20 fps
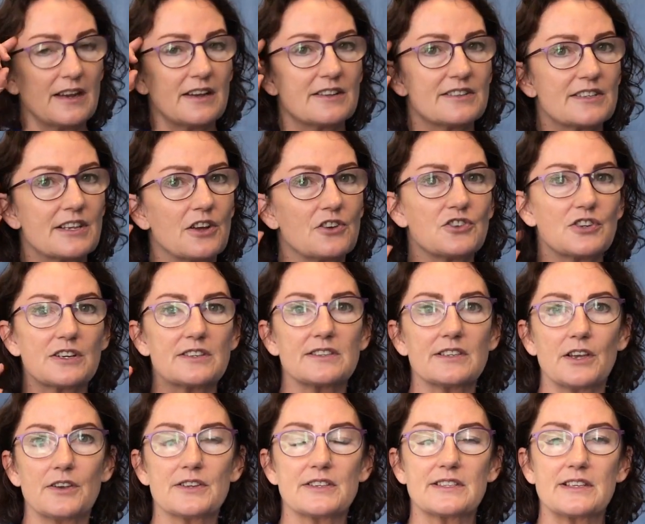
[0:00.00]
So
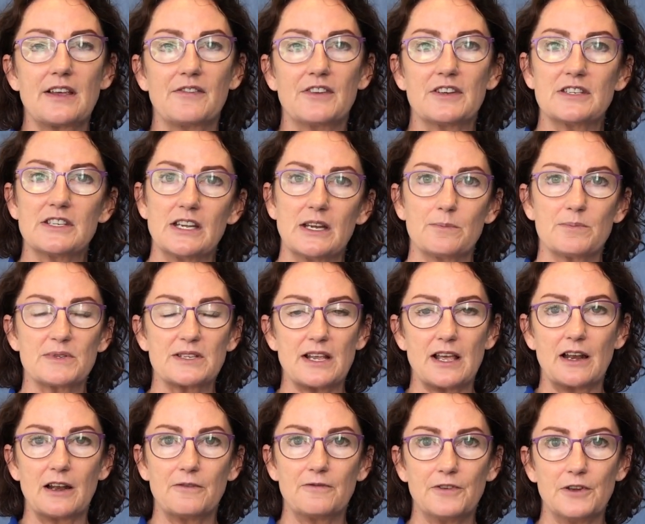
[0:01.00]
just those 7 tips and a